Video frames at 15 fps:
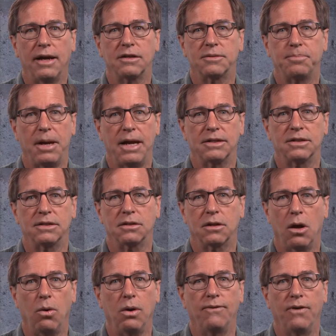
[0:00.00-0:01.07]
spaces
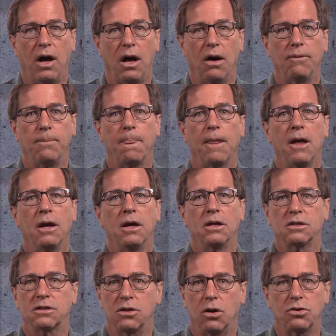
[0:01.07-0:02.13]
co-evolve
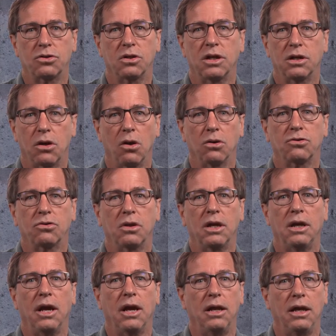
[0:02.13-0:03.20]
socially,
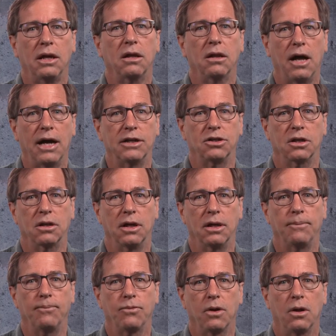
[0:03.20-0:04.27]
culturally, and ecologically,
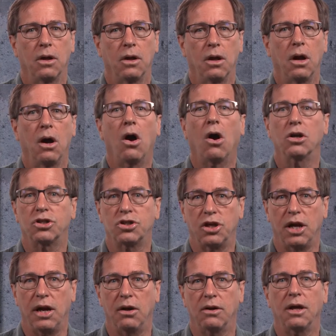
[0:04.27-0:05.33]
are
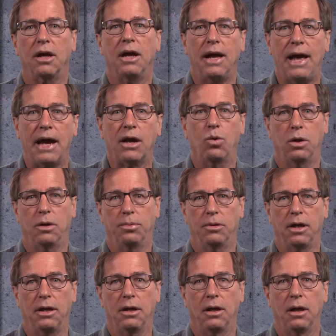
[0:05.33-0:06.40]
shared
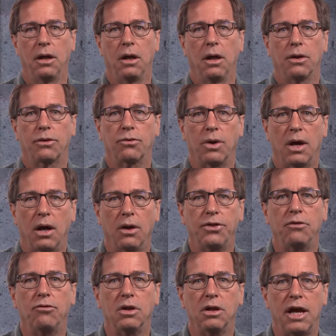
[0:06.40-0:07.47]
equitably through healthy
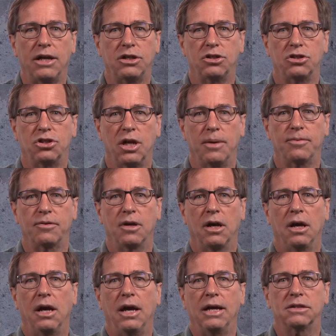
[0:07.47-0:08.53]
relationships
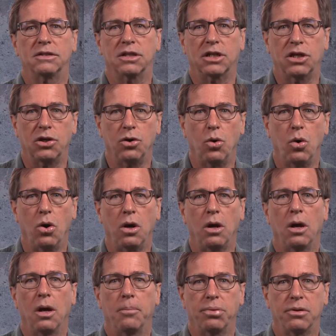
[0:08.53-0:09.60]
and secure
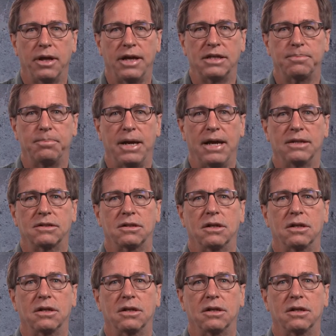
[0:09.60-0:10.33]
place-based